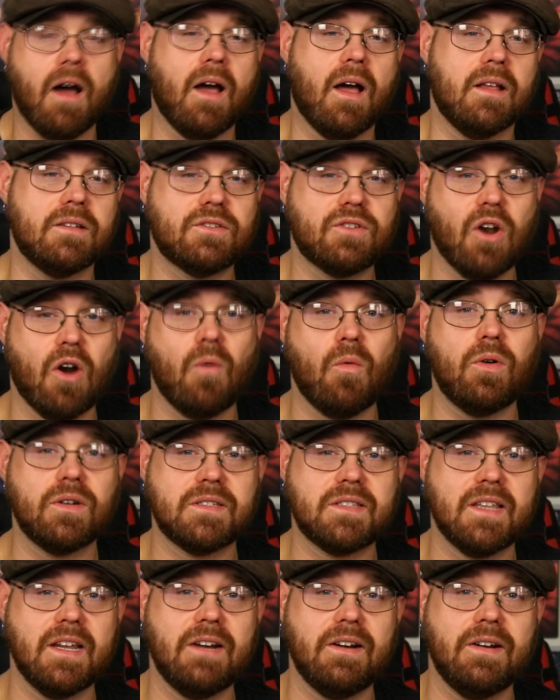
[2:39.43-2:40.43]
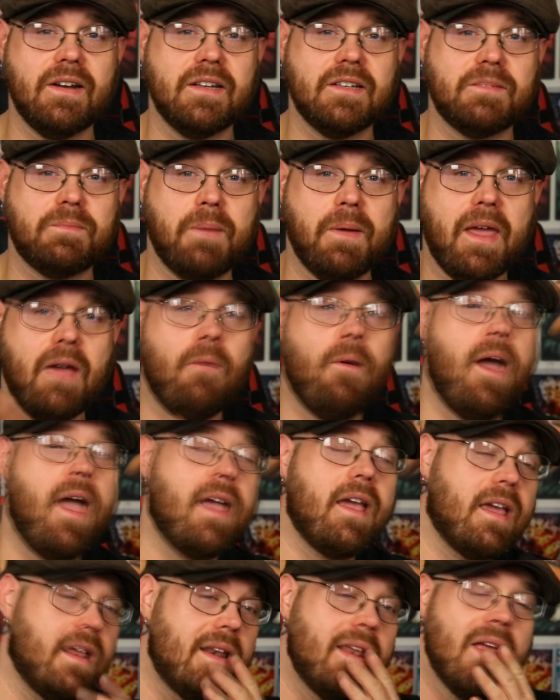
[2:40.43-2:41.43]
Star Wars Theory's
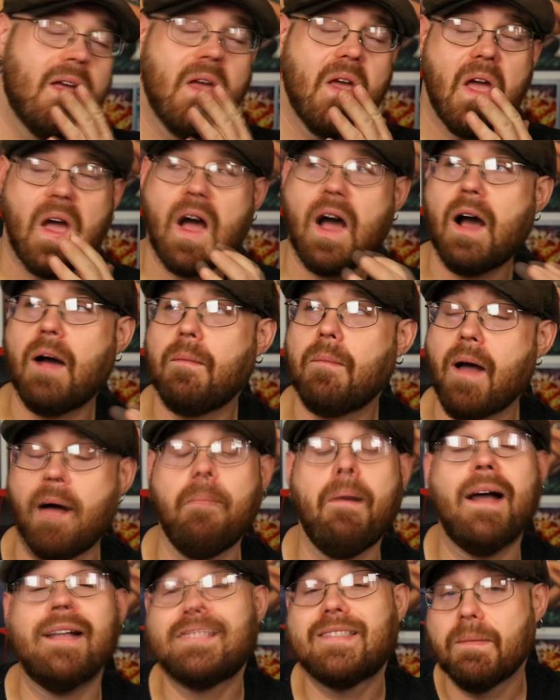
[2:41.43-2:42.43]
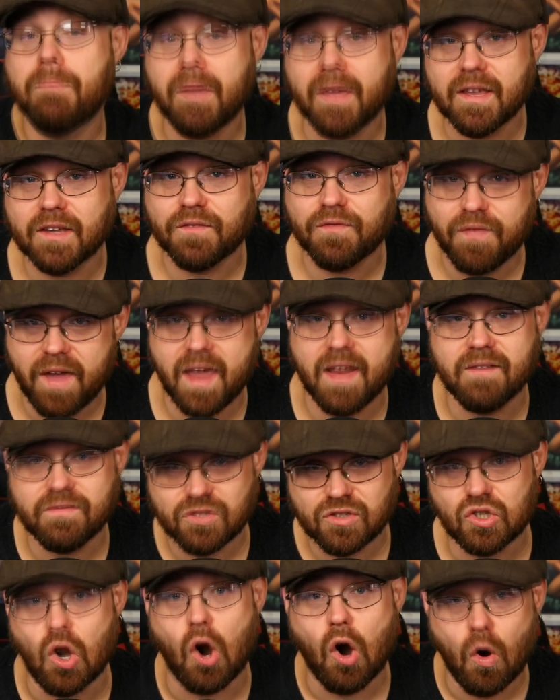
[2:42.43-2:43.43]
bandwagon. I'm not the biggest fan of
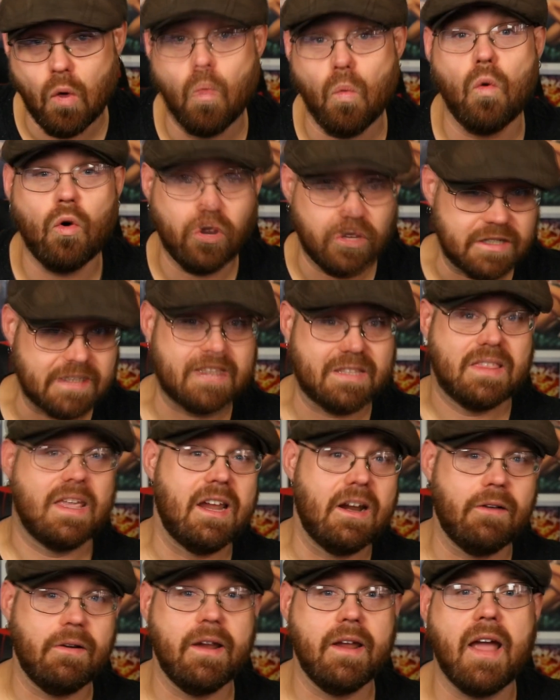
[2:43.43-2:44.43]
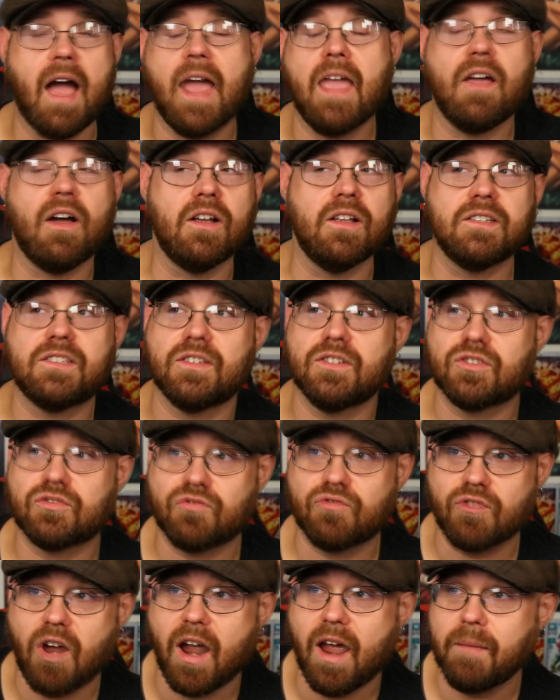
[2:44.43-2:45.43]
Star Wars Theory. I
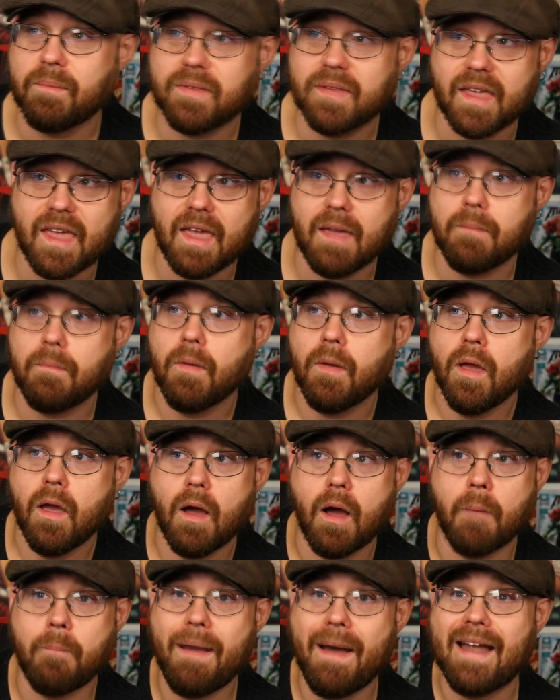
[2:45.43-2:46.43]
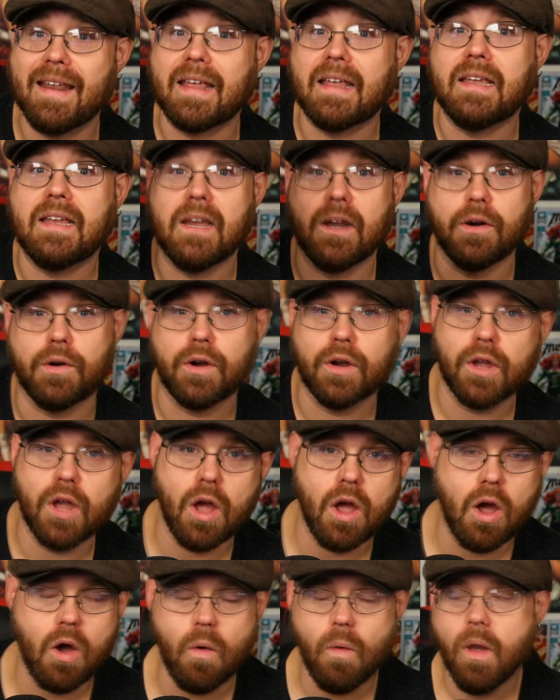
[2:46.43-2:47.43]
unsubscribed to him about a year
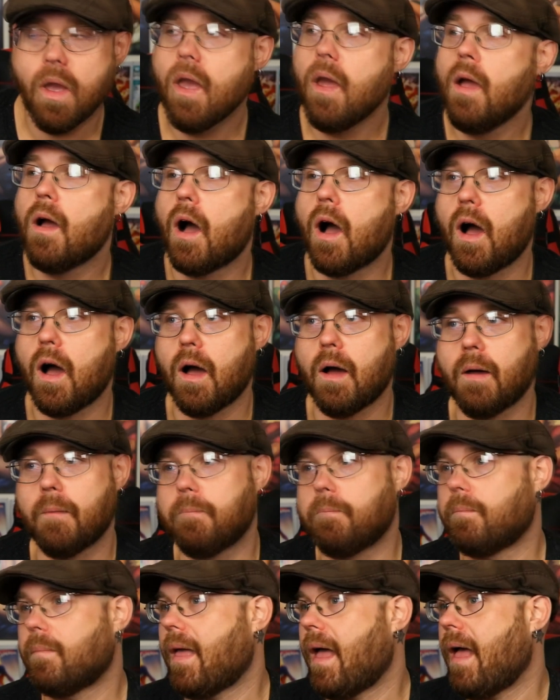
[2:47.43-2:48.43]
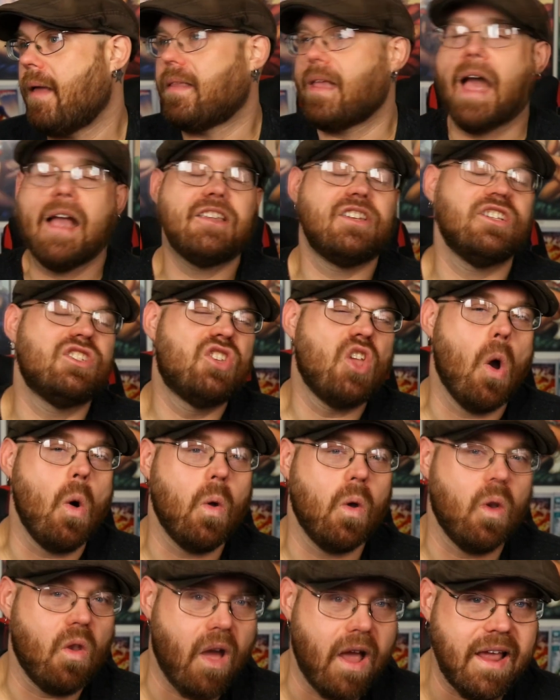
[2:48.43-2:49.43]
ago. I just
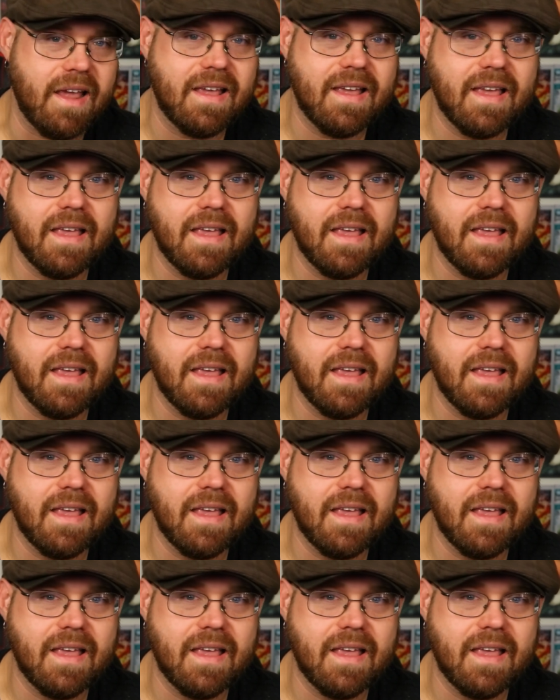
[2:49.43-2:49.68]
don't like